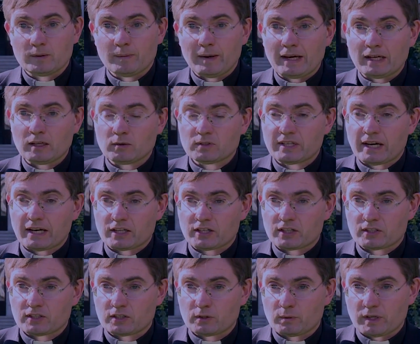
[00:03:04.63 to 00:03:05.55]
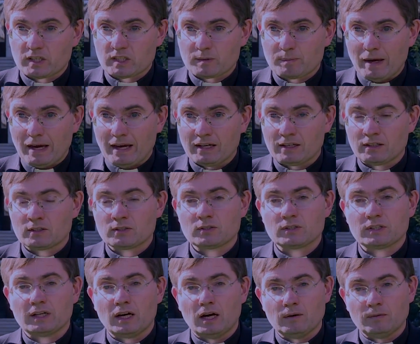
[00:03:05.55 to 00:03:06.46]
The bank was anxious to expand,
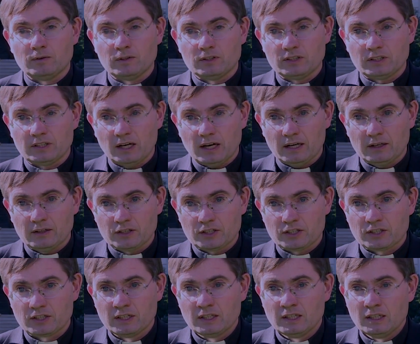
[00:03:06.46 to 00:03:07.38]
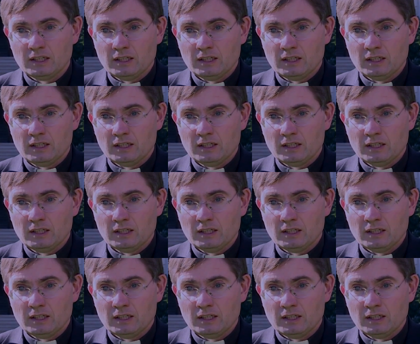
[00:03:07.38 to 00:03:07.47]
so they offered the Irish